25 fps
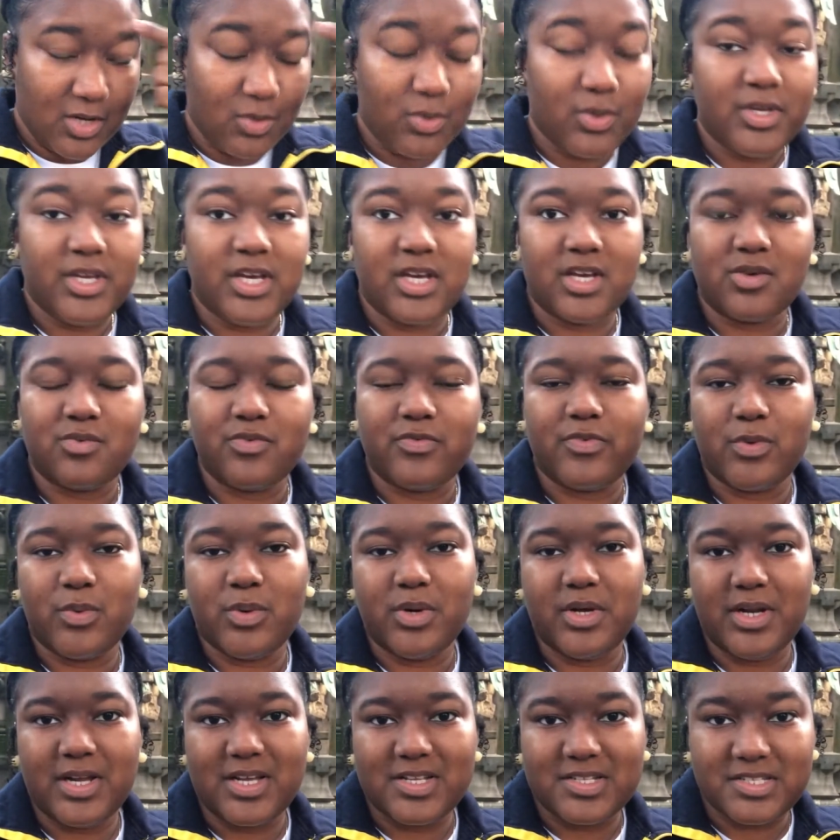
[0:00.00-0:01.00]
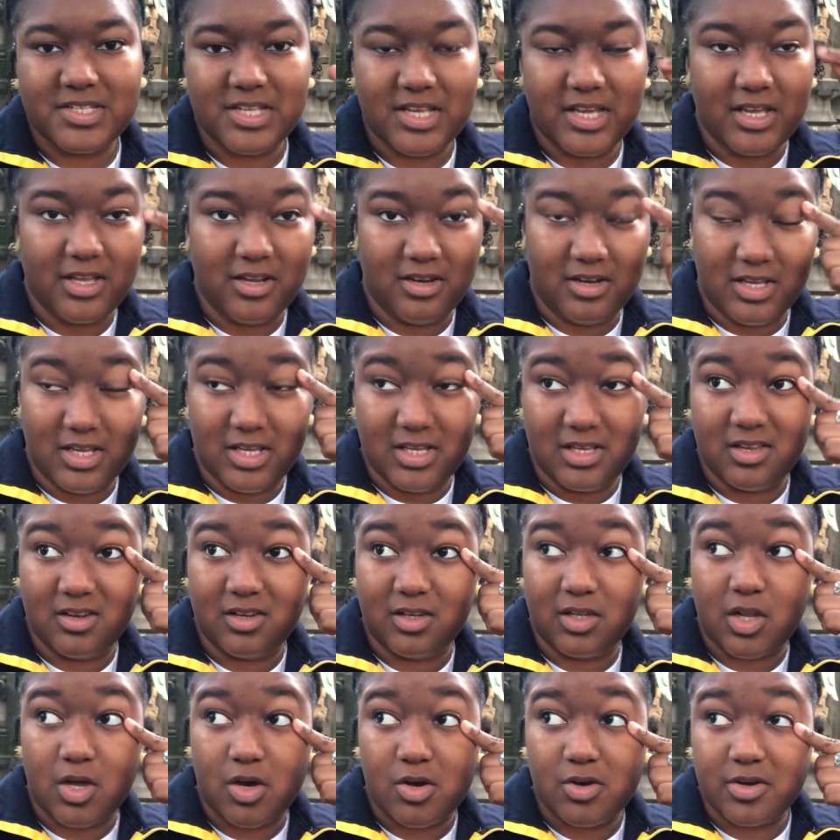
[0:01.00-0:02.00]
well, yeah, for one, I stayed
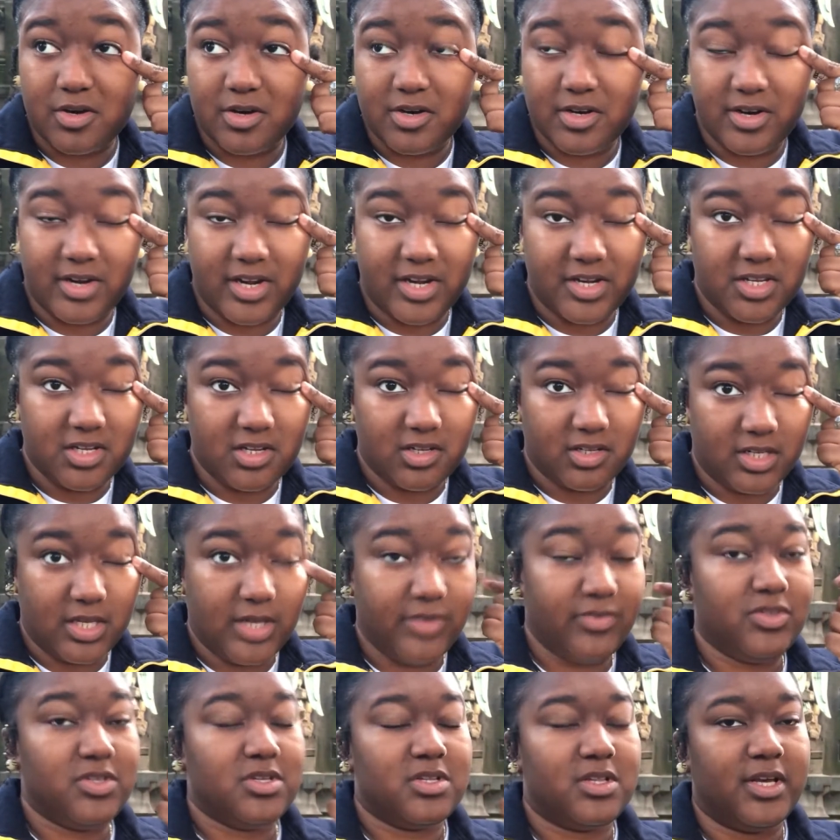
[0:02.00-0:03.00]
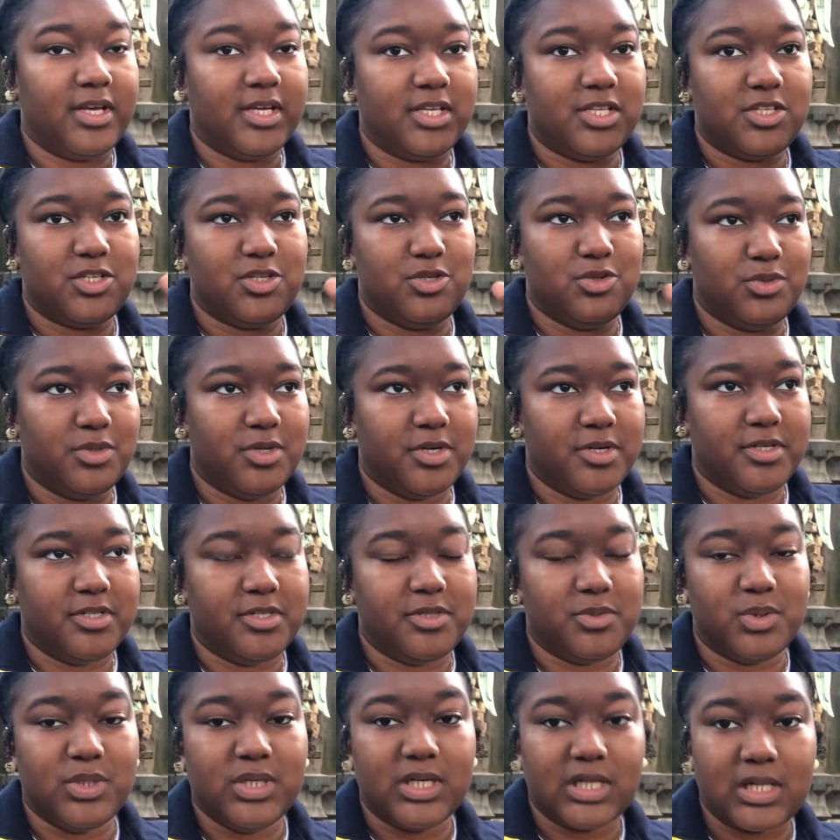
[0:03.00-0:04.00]
in longer and I didn't leave till like 2:30,
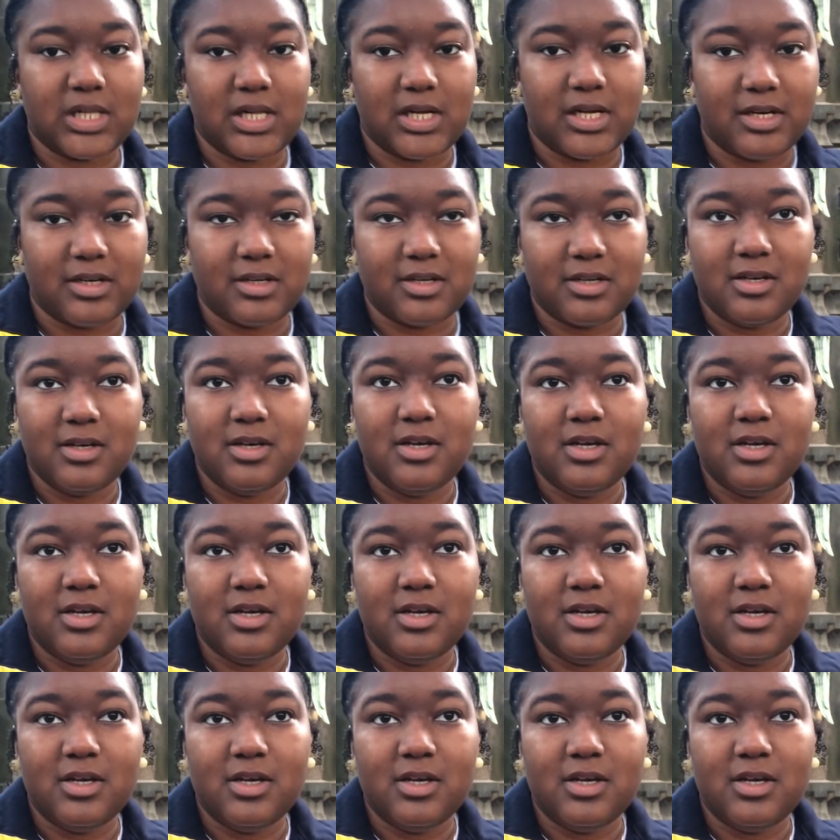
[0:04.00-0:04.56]
3 o'clock.